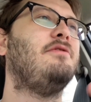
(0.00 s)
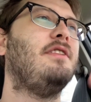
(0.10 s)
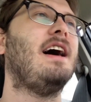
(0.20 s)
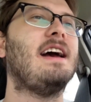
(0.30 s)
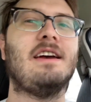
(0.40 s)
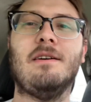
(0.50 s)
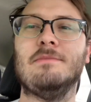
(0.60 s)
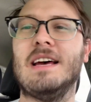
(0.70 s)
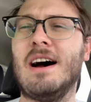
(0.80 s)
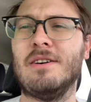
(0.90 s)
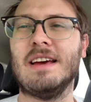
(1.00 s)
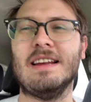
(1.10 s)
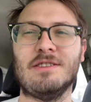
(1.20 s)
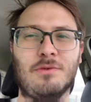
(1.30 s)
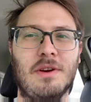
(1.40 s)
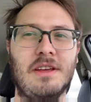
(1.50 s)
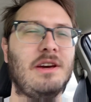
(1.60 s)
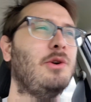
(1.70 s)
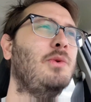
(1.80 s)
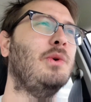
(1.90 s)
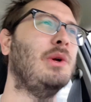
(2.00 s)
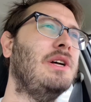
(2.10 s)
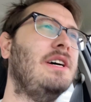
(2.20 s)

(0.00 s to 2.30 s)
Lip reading: flag comes out, and it's really cool.